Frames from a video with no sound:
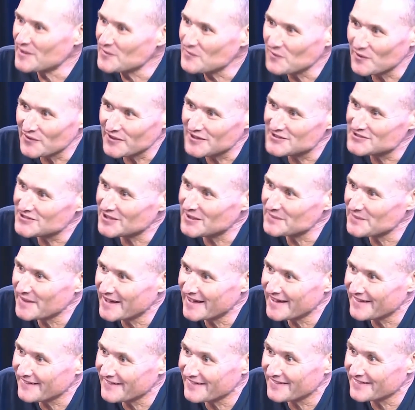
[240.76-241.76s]
wanting to jump
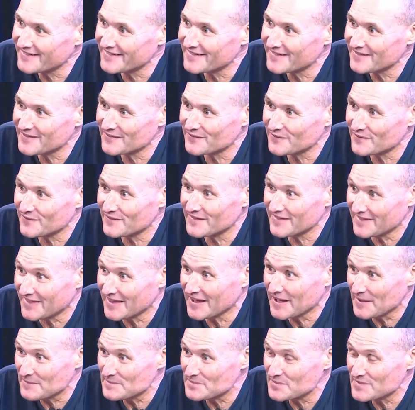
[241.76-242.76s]
out of
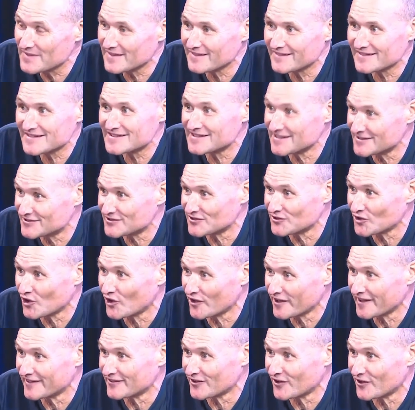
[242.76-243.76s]
them since the
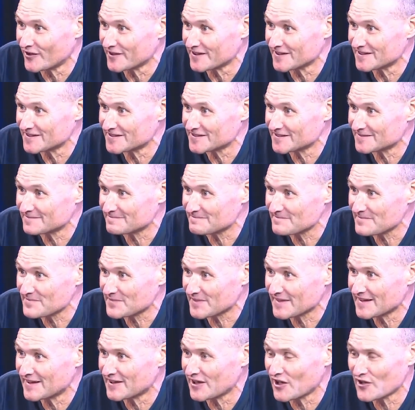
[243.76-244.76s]
1990s.
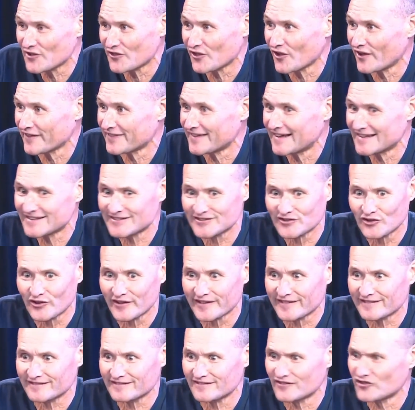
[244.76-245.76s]
You know, like that's
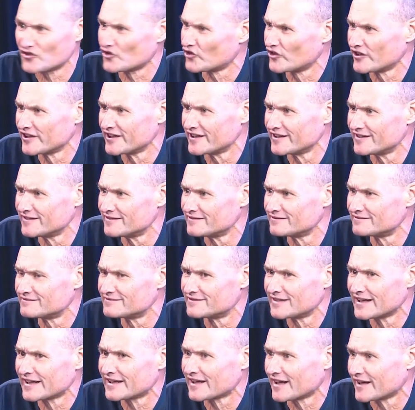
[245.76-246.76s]
like 3
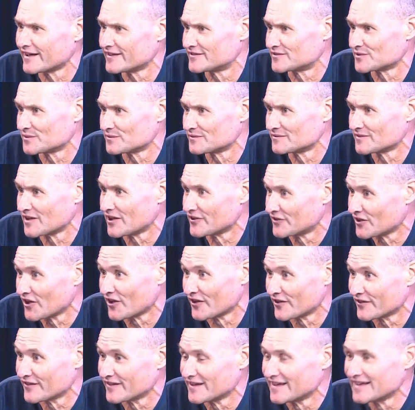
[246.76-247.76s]
decades
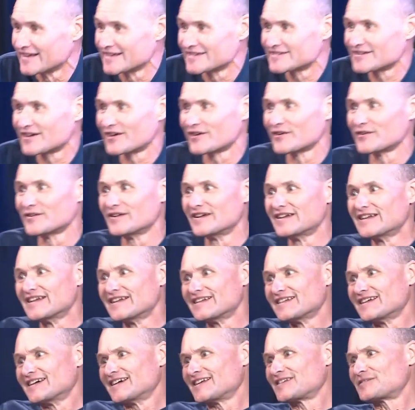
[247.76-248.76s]
ago. So
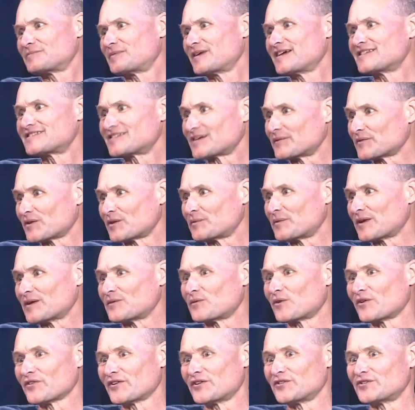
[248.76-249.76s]
it's been something I've been
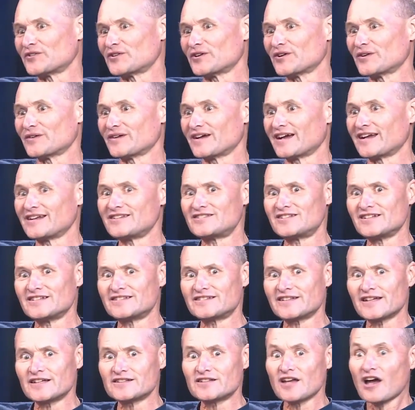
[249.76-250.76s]
wanting to do. And she
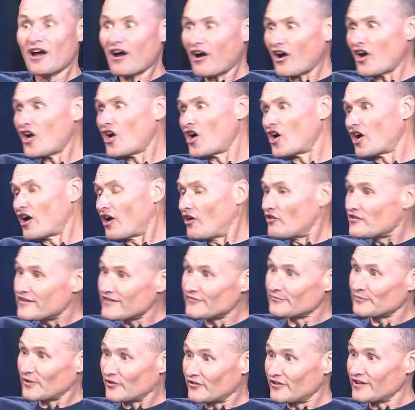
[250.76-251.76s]
says, oh, I'll give
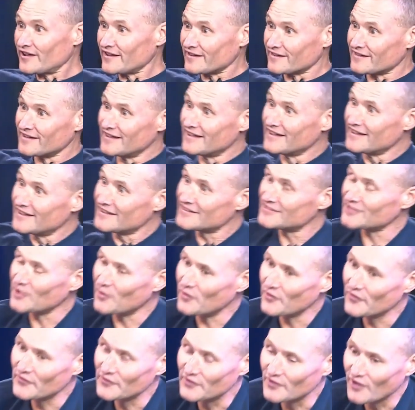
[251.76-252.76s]
him a ring.
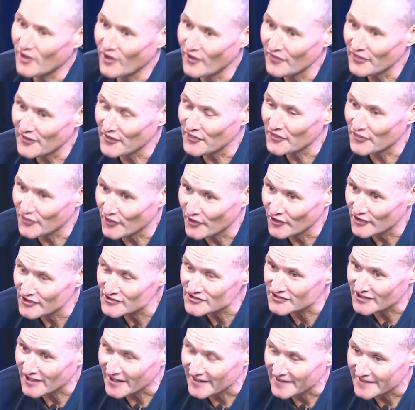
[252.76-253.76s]
So on the
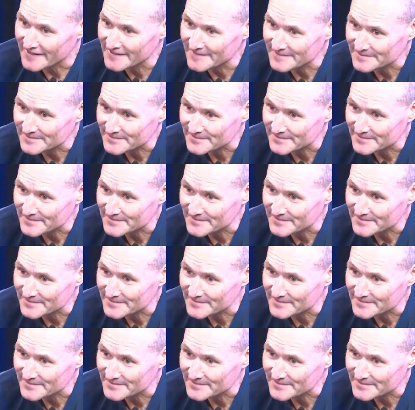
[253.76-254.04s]
Thursday,